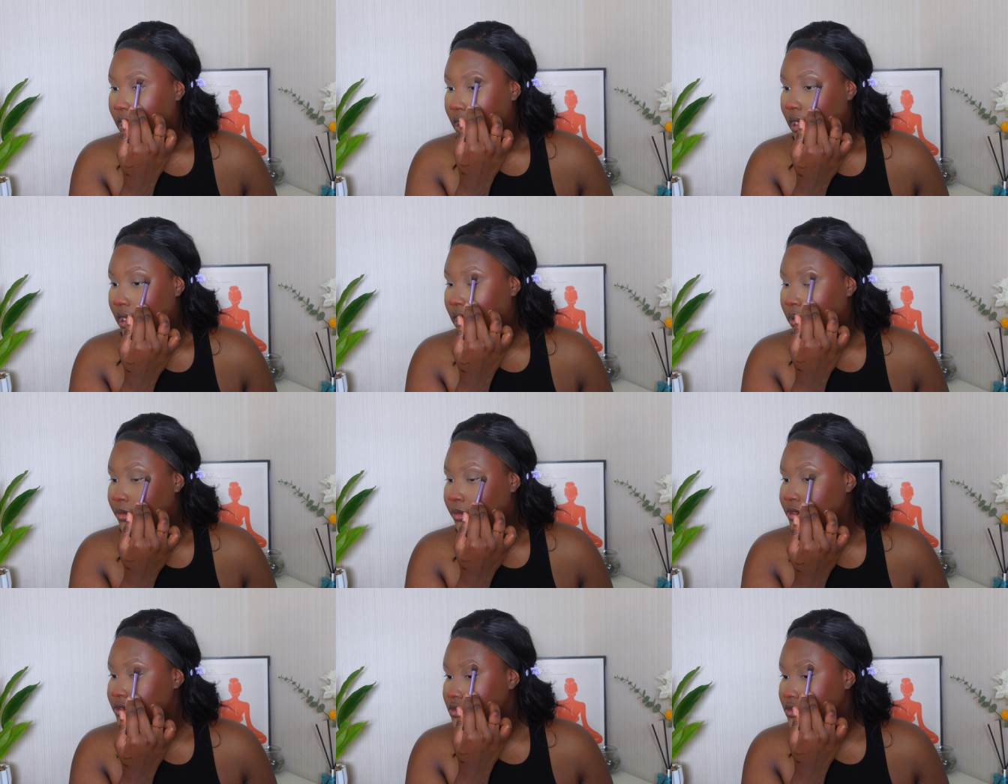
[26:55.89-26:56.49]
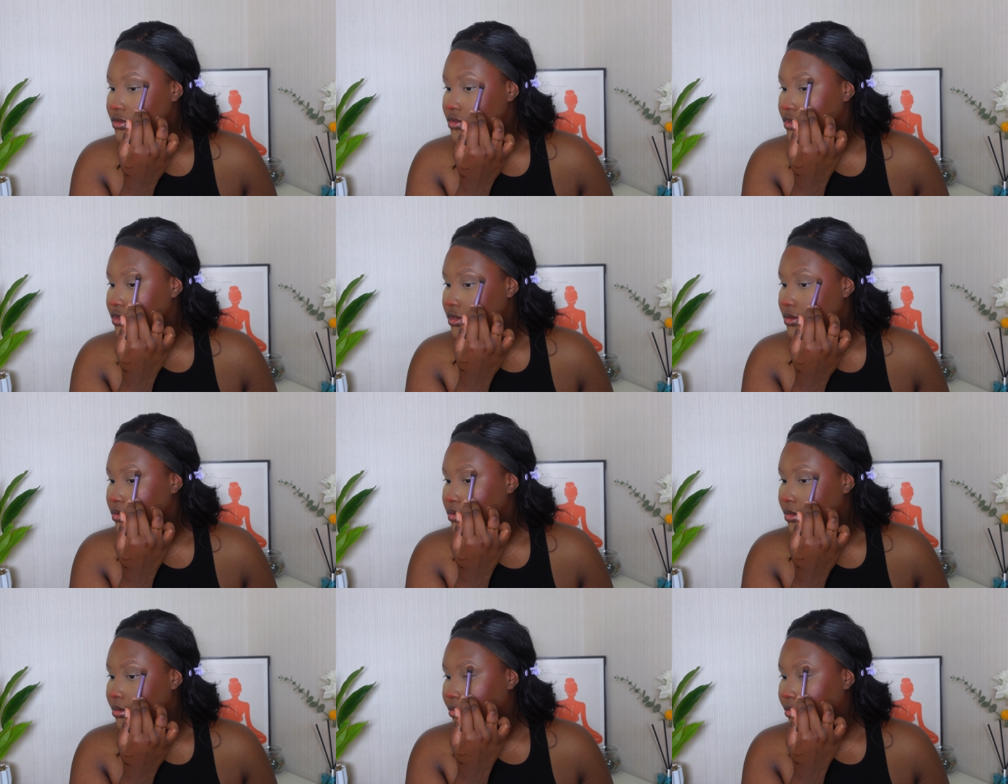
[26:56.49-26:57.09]
and I'm going to use just
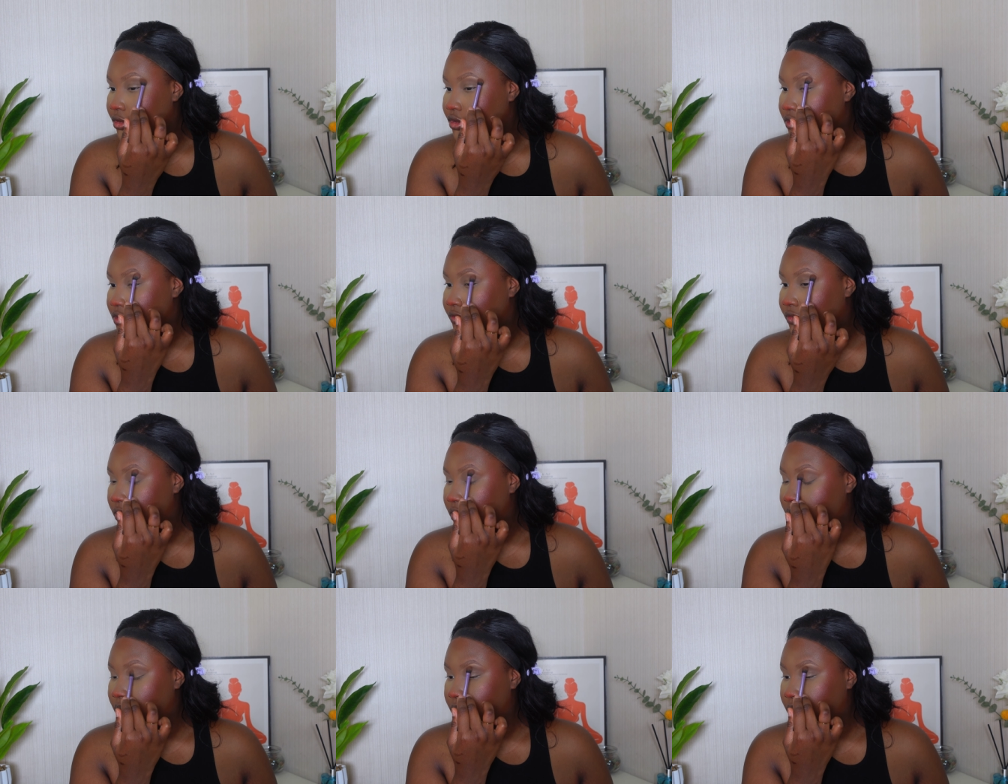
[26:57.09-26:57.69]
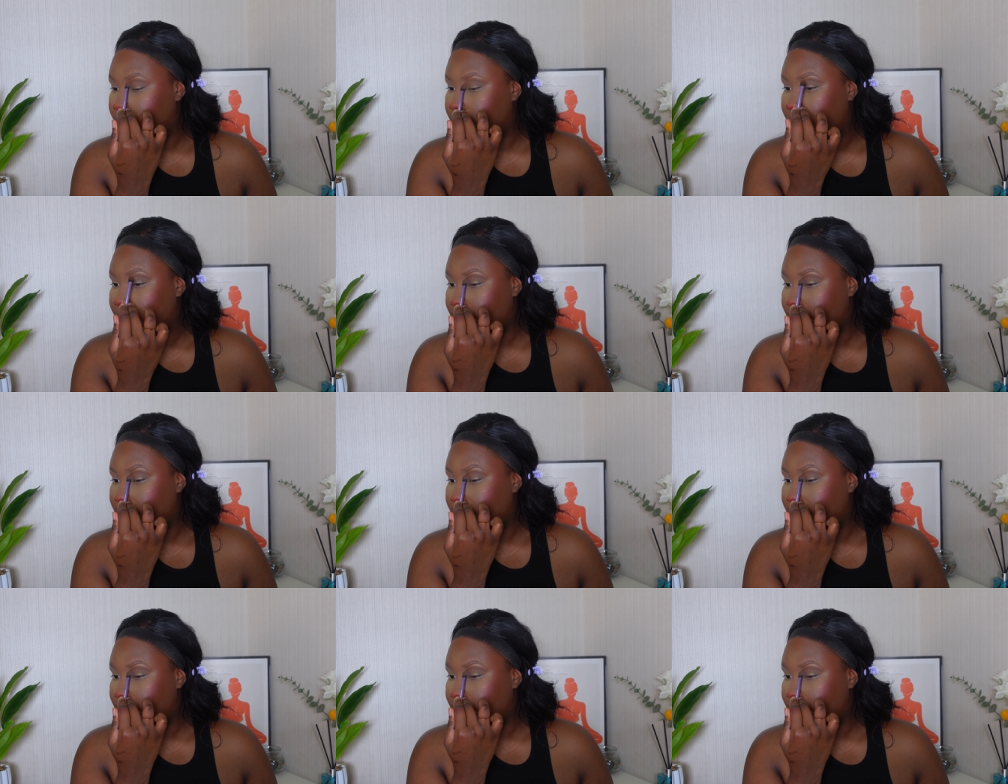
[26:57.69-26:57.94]
one brush for my